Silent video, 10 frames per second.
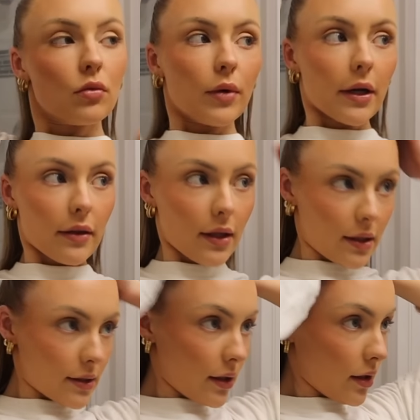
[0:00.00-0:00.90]
wear
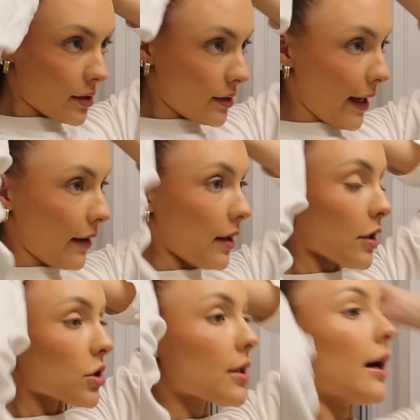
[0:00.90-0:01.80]
things that are
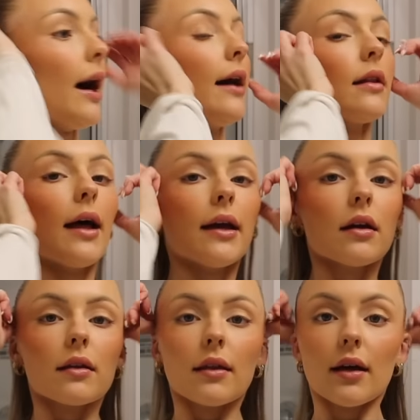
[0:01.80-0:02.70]
stylish that I
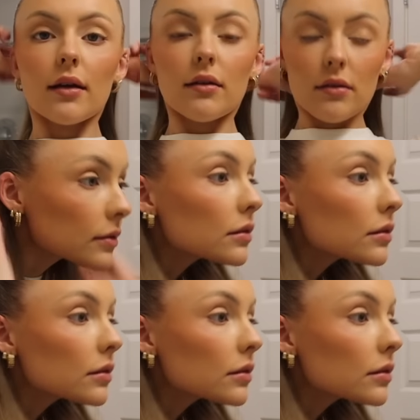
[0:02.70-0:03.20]
like that